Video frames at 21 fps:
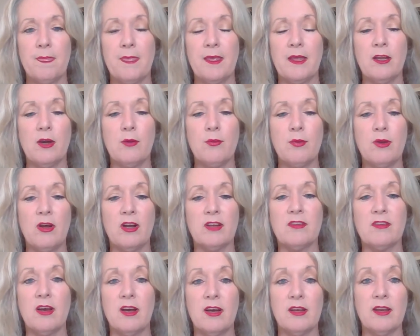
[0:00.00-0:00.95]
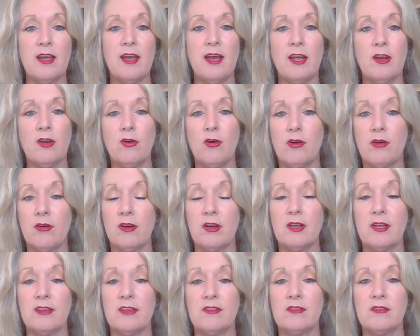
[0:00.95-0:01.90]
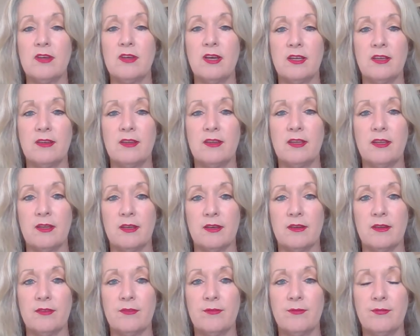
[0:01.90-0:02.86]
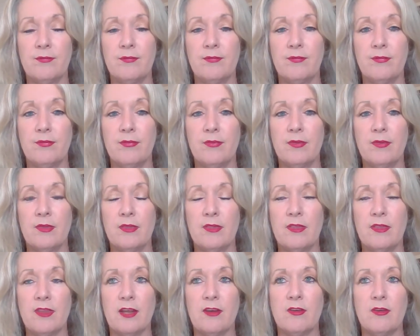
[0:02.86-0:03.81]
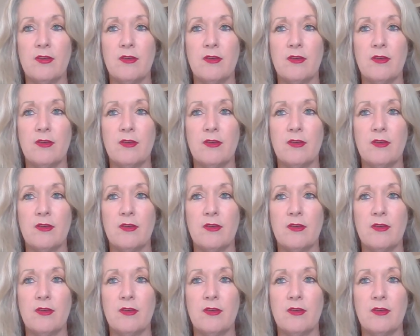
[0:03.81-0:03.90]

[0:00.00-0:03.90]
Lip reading: And I would like to uncategorically state here that